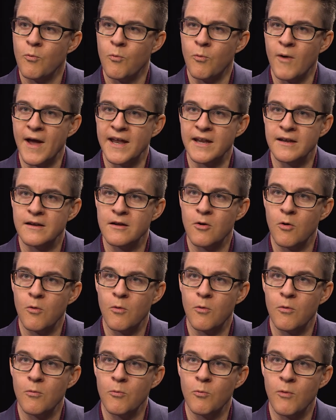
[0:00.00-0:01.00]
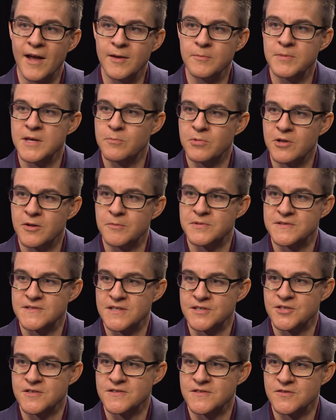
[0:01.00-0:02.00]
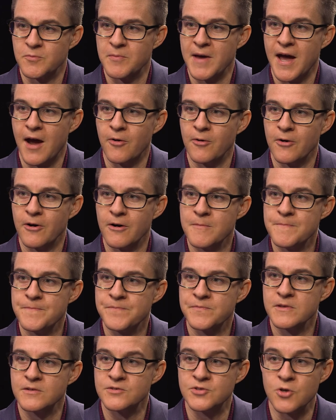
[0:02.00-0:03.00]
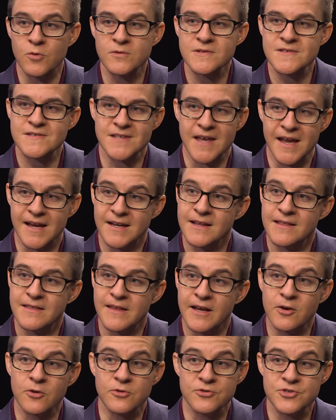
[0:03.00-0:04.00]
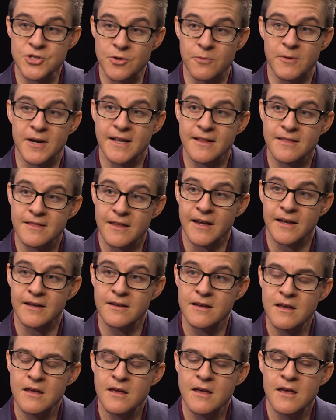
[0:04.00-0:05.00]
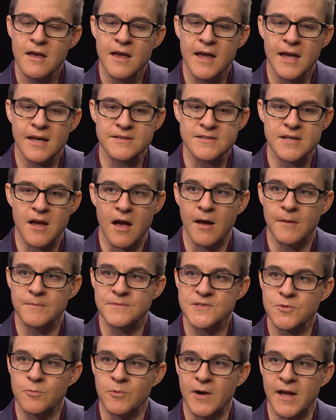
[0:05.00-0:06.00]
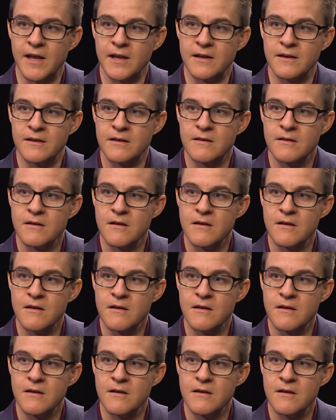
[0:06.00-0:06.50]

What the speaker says: when white people in positions of power don't say anything or do anything in times when